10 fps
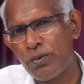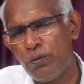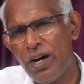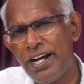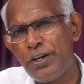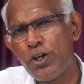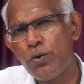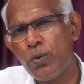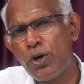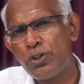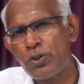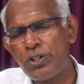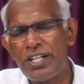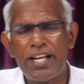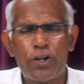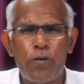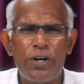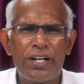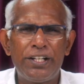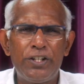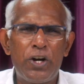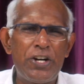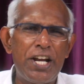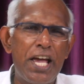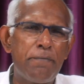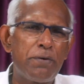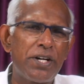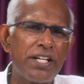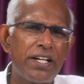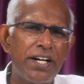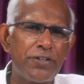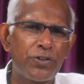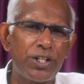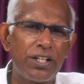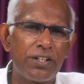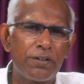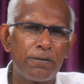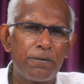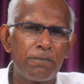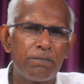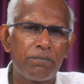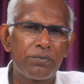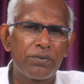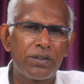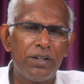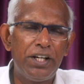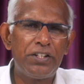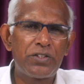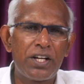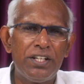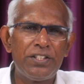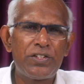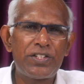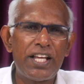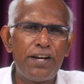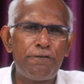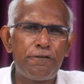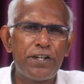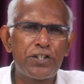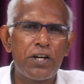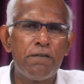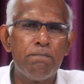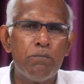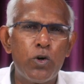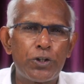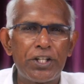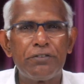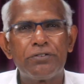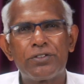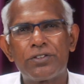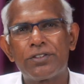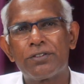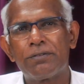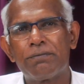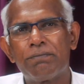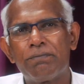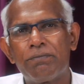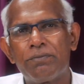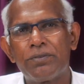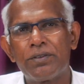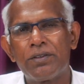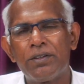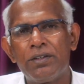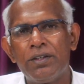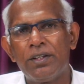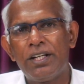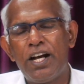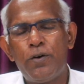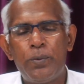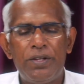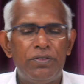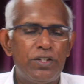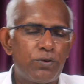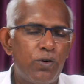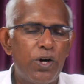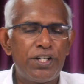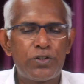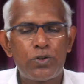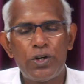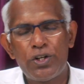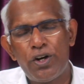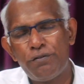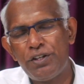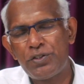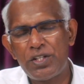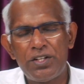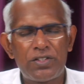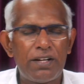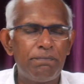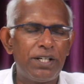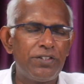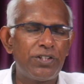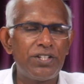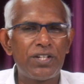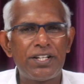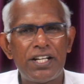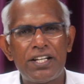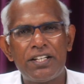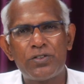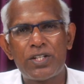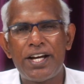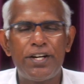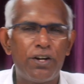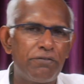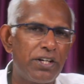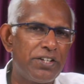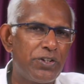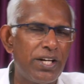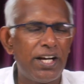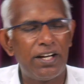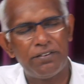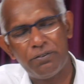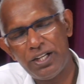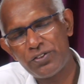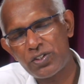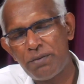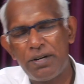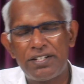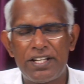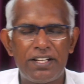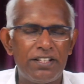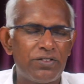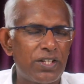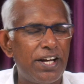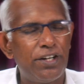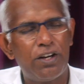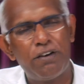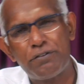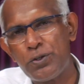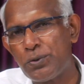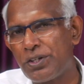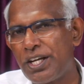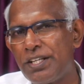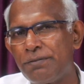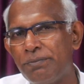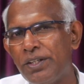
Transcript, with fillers: Why do you want to take over your neighboring country? It's selfish motives. Now, when this war is going on, we see some countries are taking side of Russia while some are taking side of Ukraine.